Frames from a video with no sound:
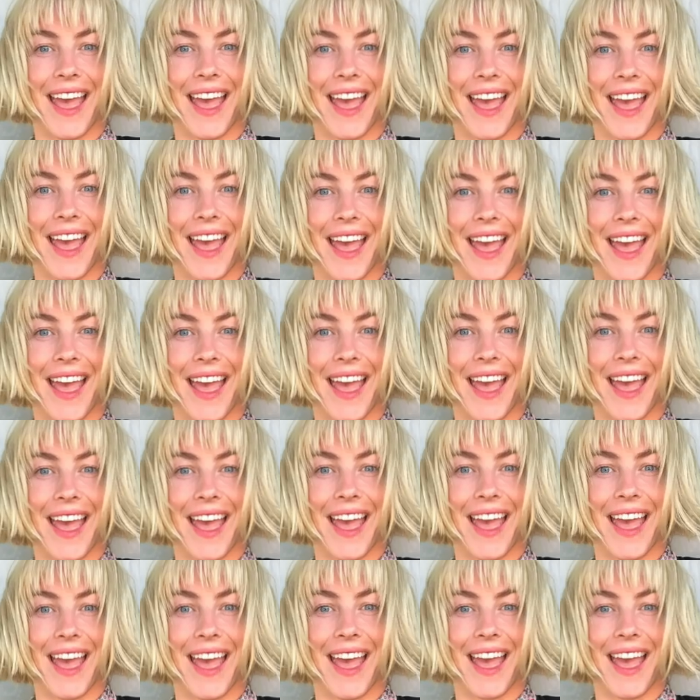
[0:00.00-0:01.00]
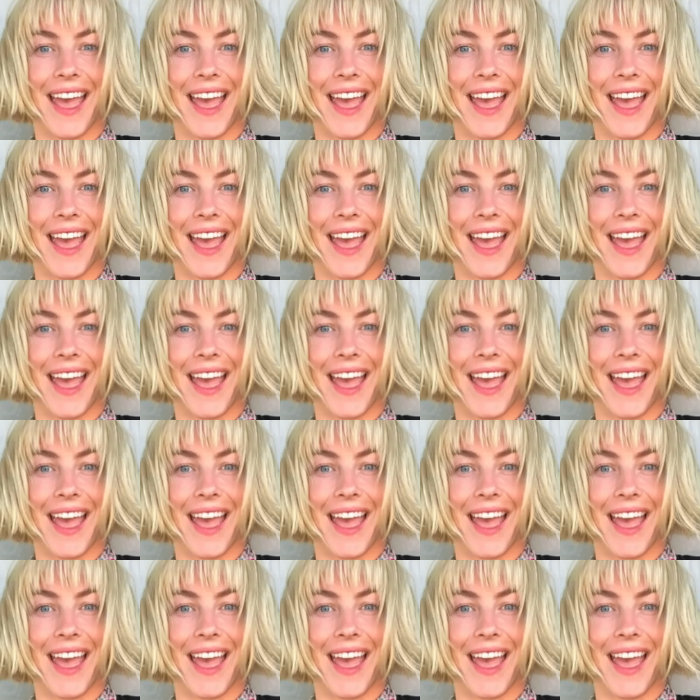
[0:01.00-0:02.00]

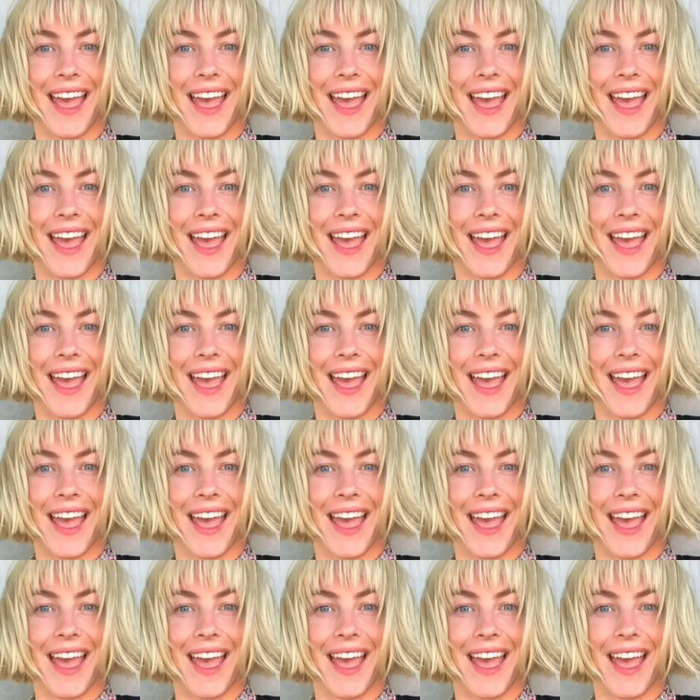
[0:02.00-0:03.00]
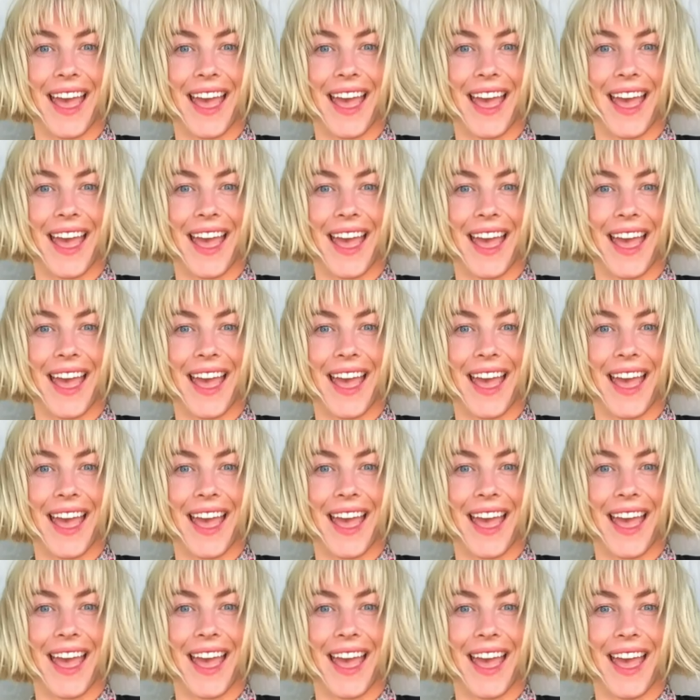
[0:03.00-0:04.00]

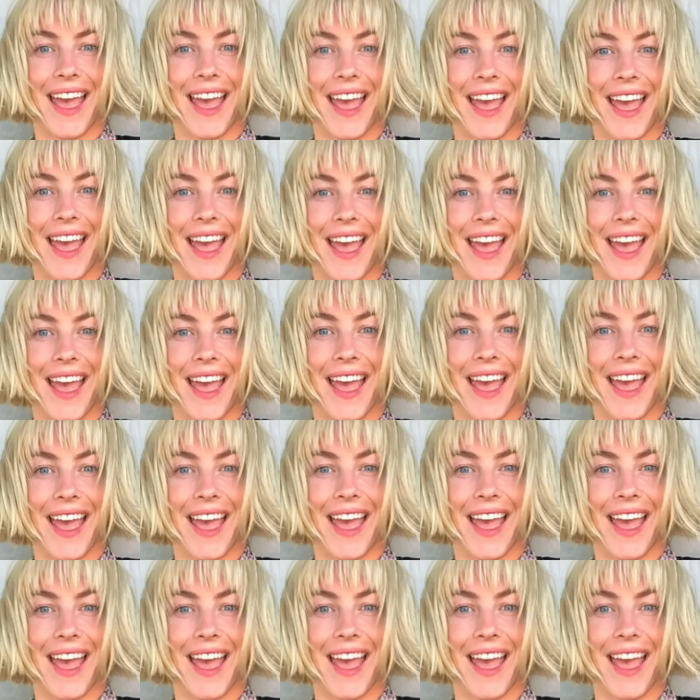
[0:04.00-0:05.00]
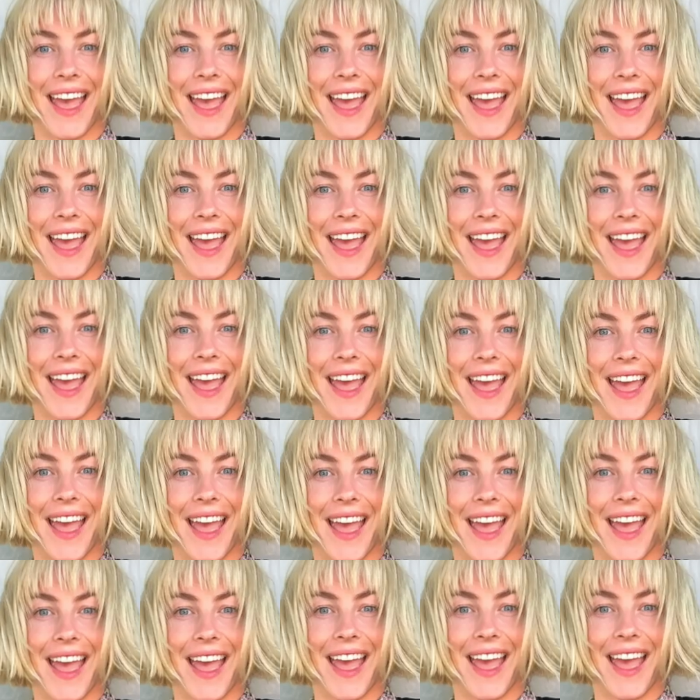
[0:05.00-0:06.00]

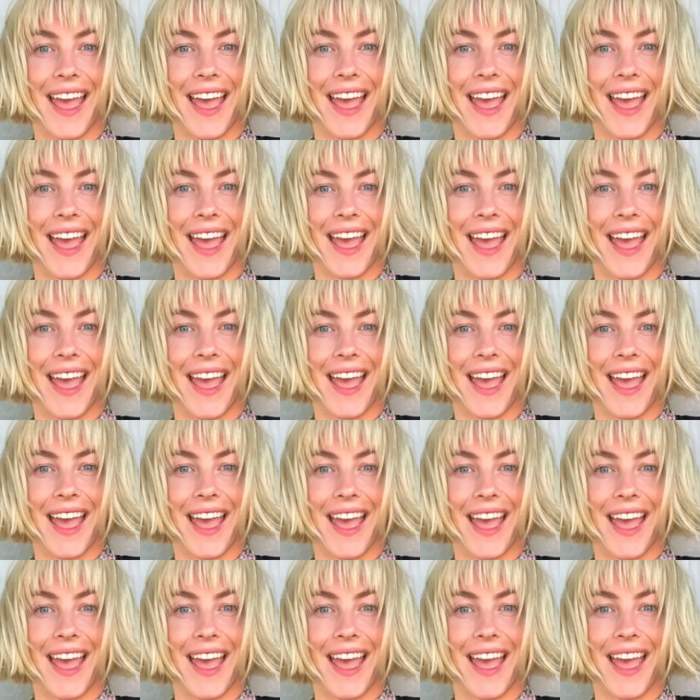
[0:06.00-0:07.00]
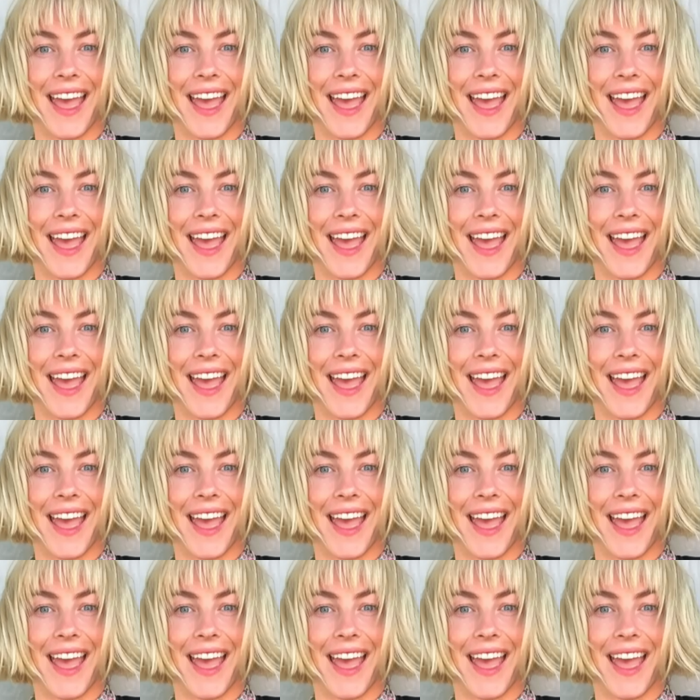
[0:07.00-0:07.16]
(not speaking)